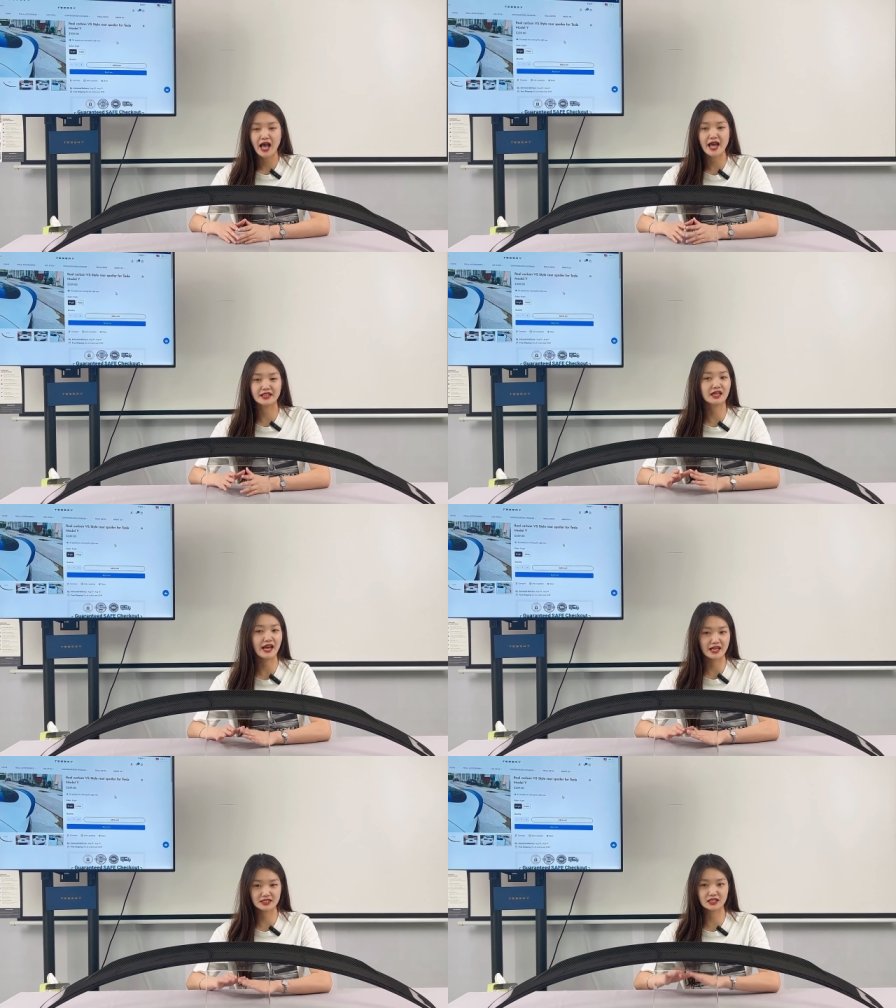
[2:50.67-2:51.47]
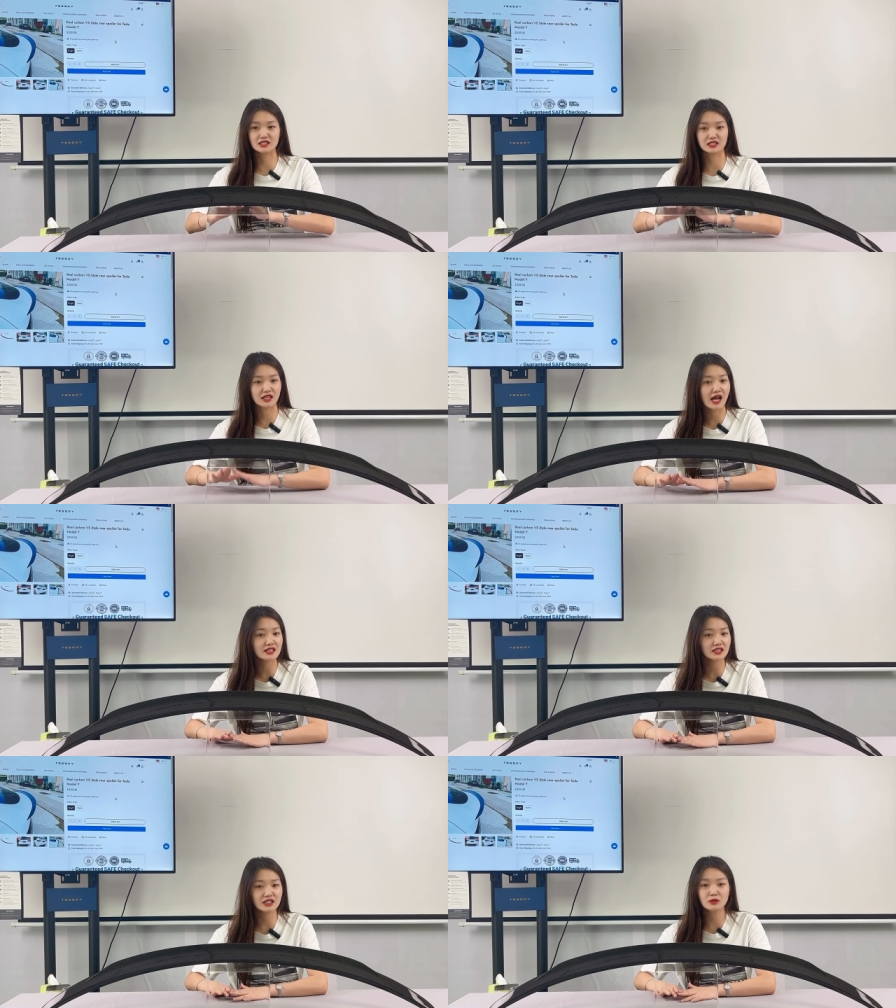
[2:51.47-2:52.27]
and has a
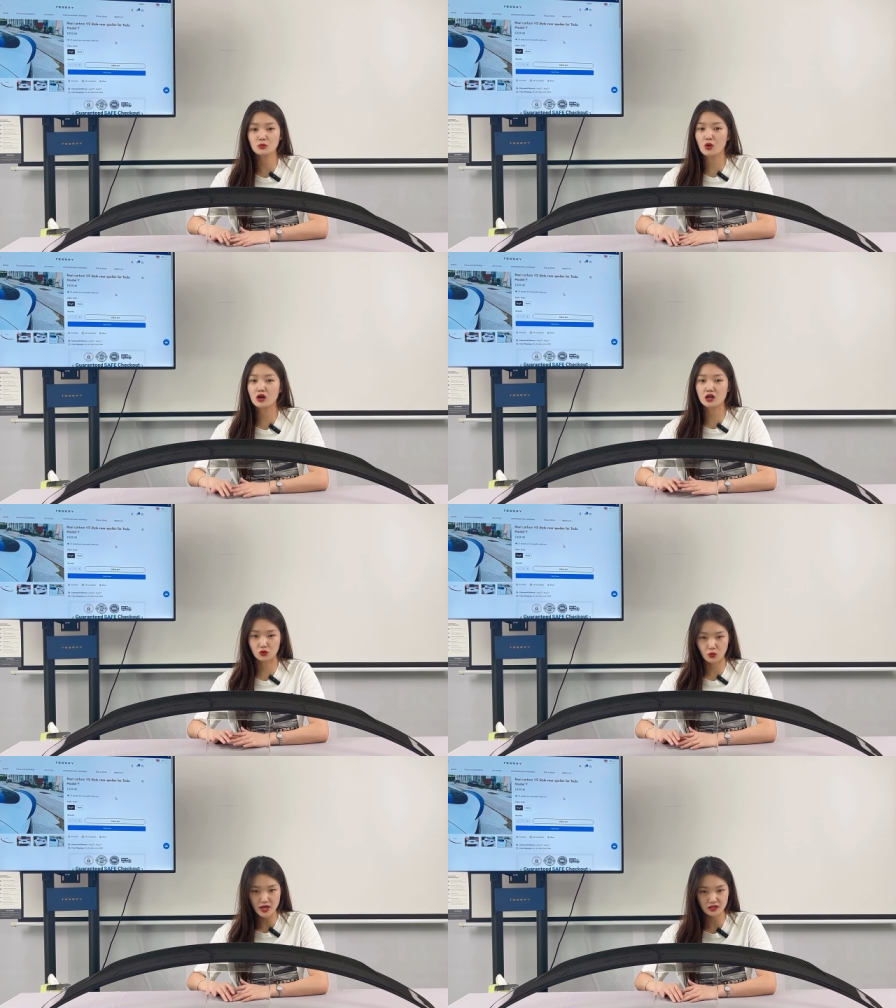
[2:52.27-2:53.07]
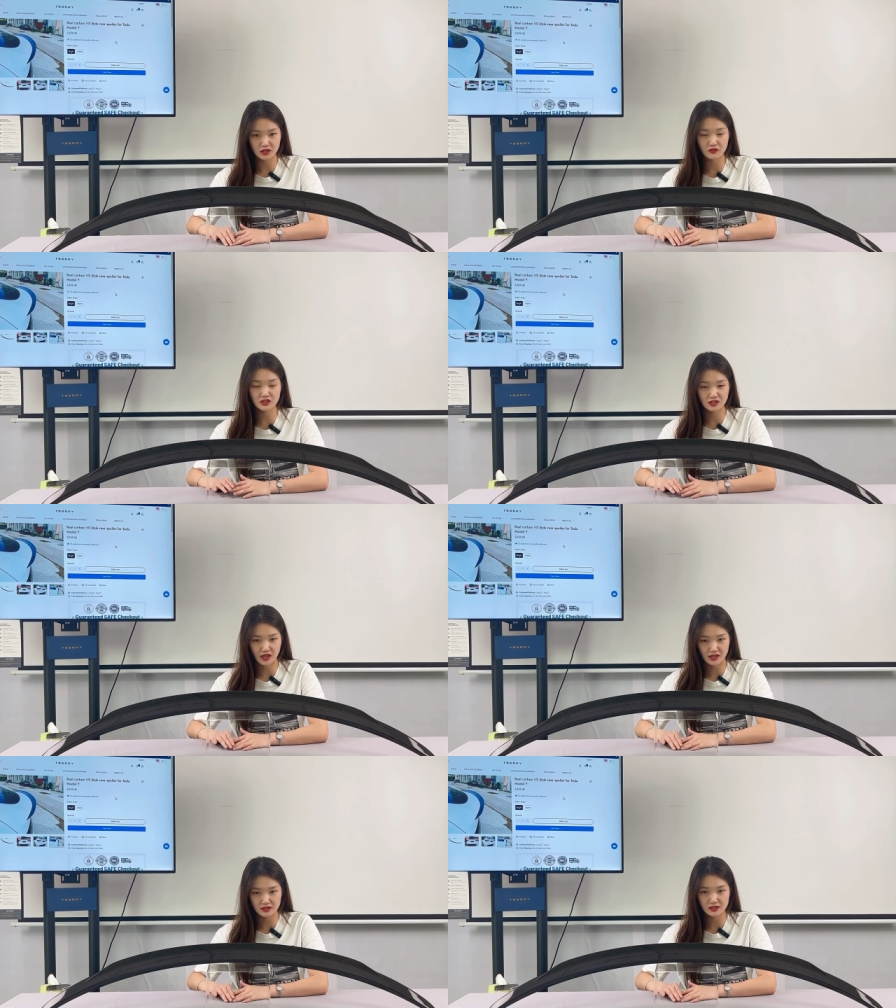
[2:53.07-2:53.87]
slightly more aggressive
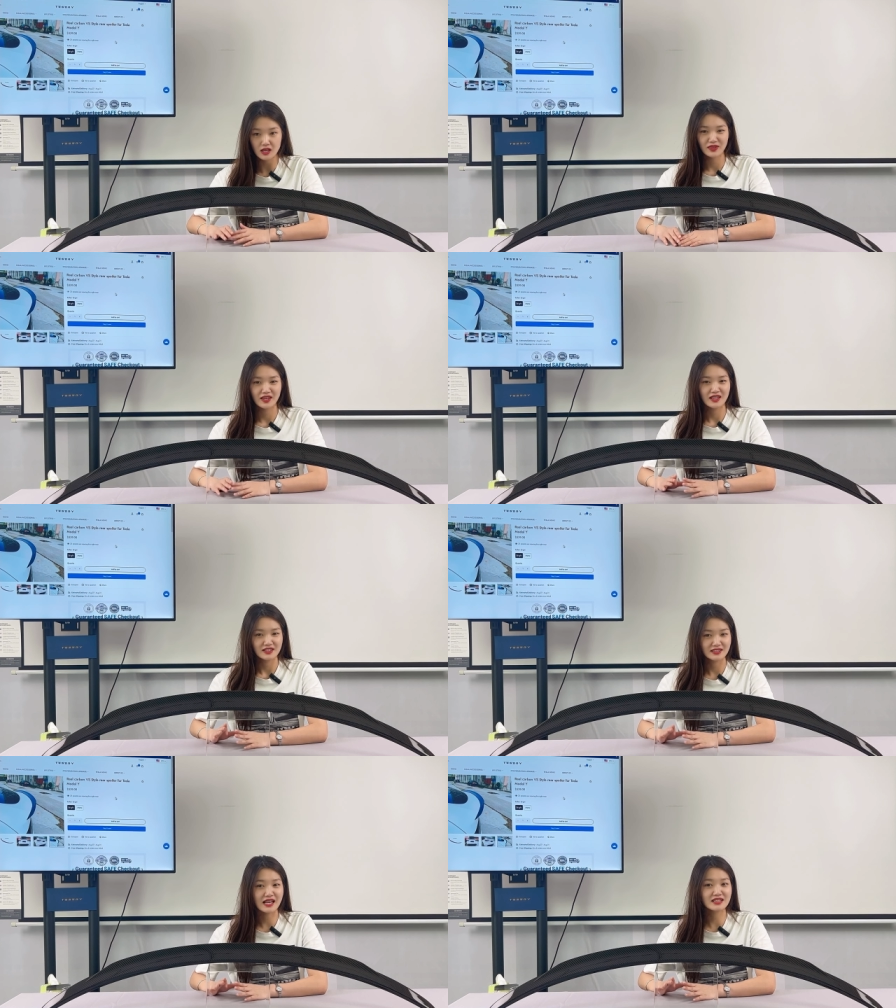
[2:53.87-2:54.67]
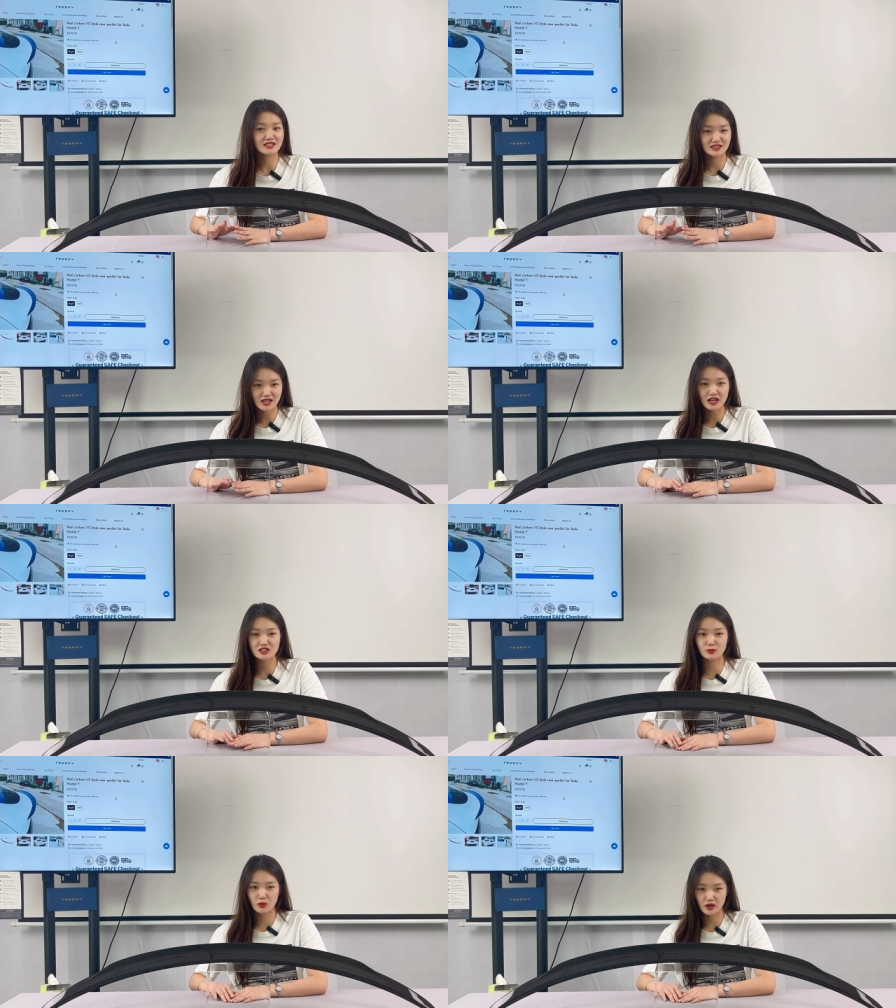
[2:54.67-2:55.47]
stance than the stock
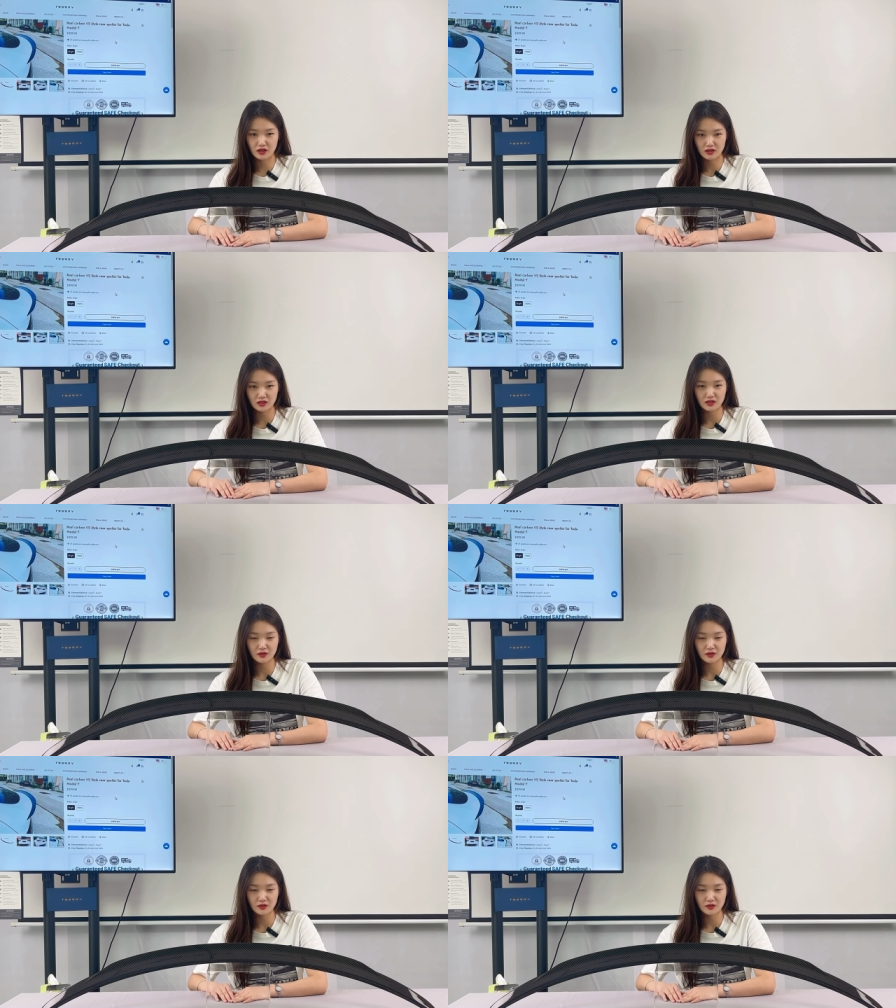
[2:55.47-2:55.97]
spoiler.